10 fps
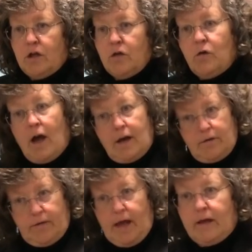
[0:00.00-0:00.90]
you kind
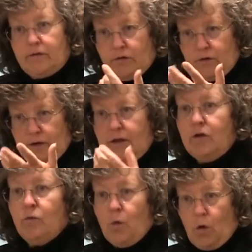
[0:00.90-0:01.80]
of, as you're in
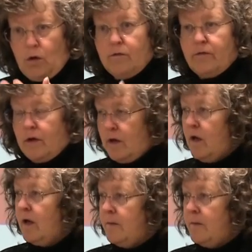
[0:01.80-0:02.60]
your role of a,